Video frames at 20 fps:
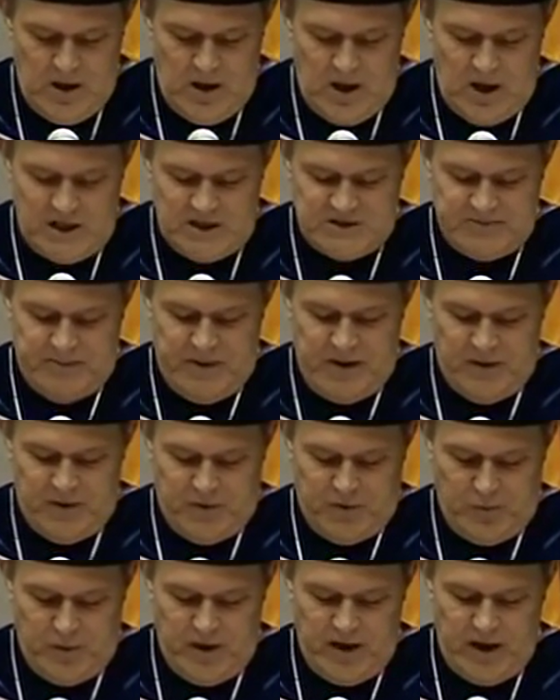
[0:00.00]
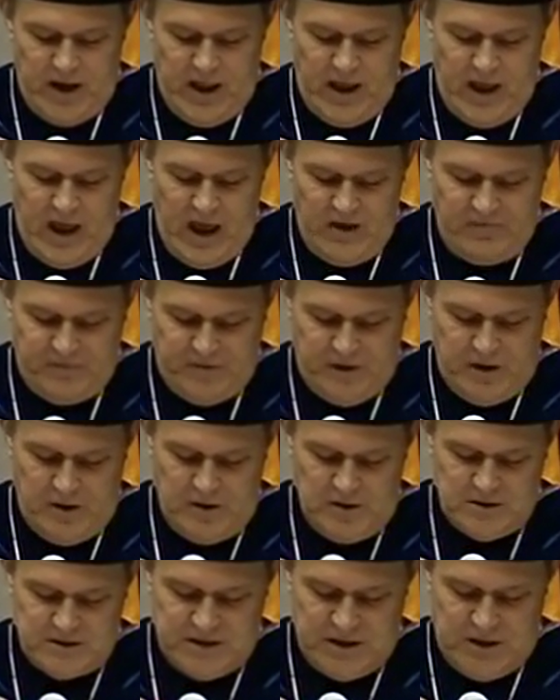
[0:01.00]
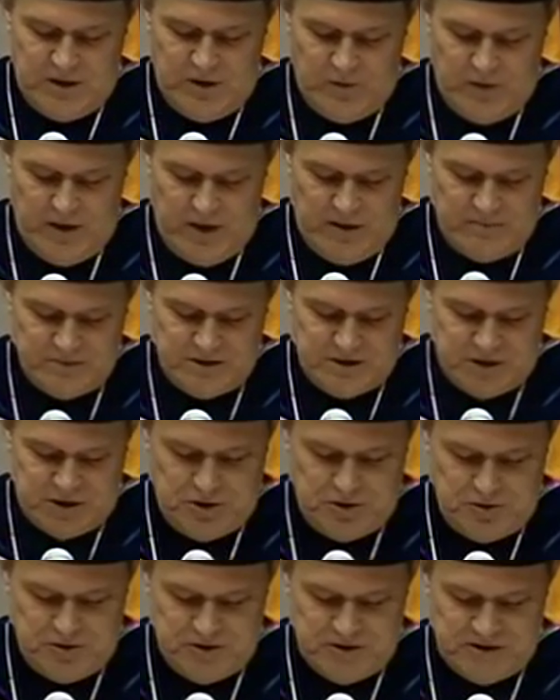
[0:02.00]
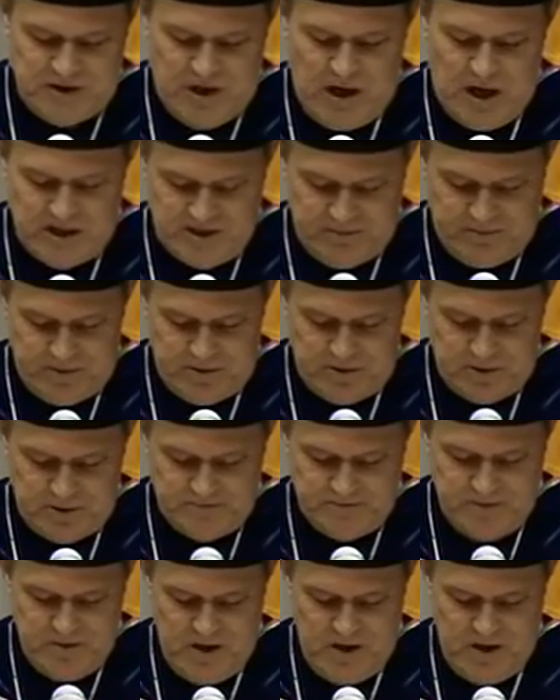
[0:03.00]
He spent 3.5 years at UNM's Children's Hospital.